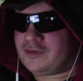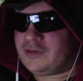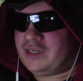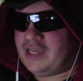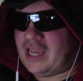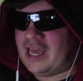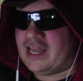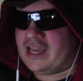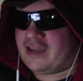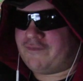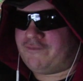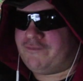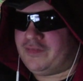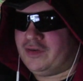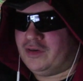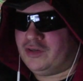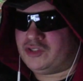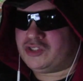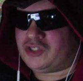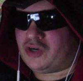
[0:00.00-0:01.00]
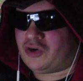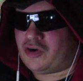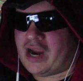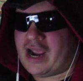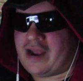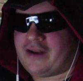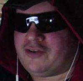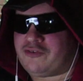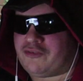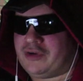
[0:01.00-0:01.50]
like a future or
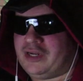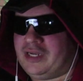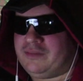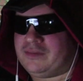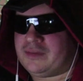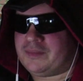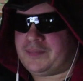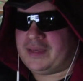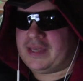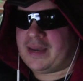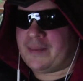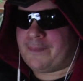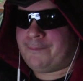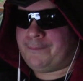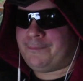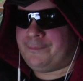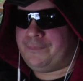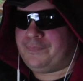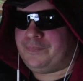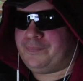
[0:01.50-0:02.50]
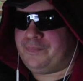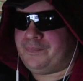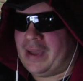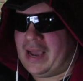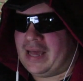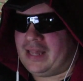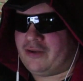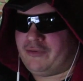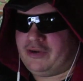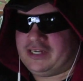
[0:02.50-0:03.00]
had dreams of being a
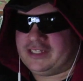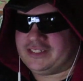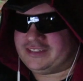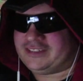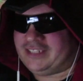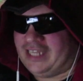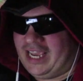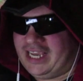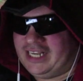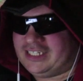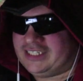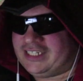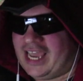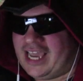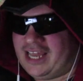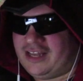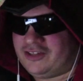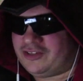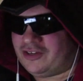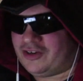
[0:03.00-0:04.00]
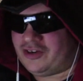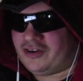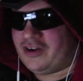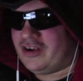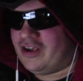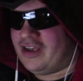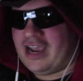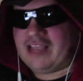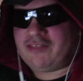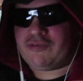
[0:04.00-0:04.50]
ballerina stage dancer.
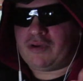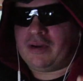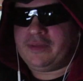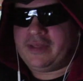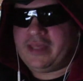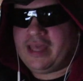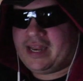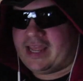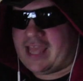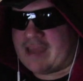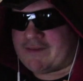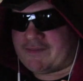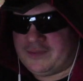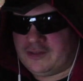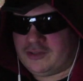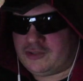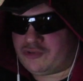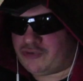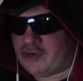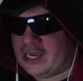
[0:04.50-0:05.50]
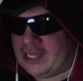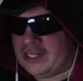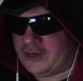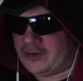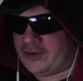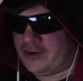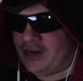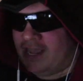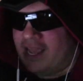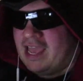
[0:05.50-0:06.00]
That's what I'm getting at from this
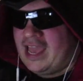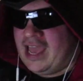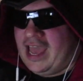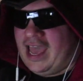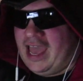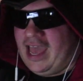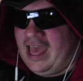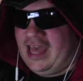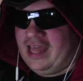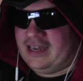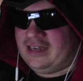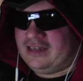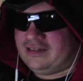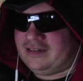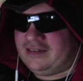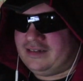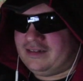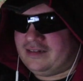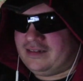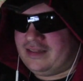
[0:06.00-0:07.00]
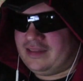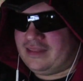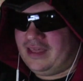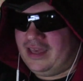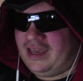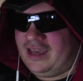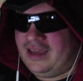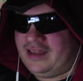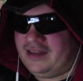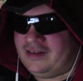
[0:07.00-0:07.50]
trailer. And
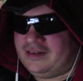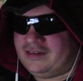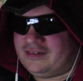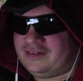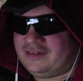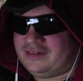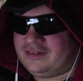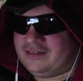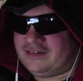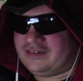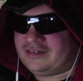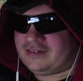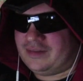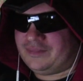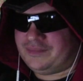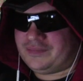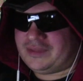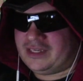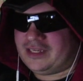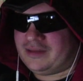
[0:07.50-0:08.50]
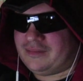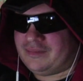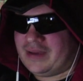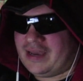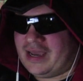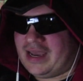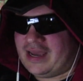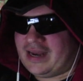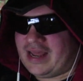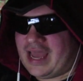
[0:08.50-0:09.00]
then something
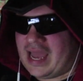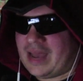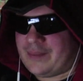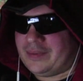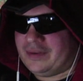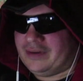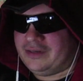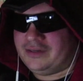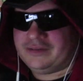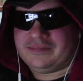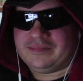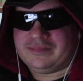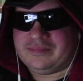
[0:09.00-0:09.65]
bad happened.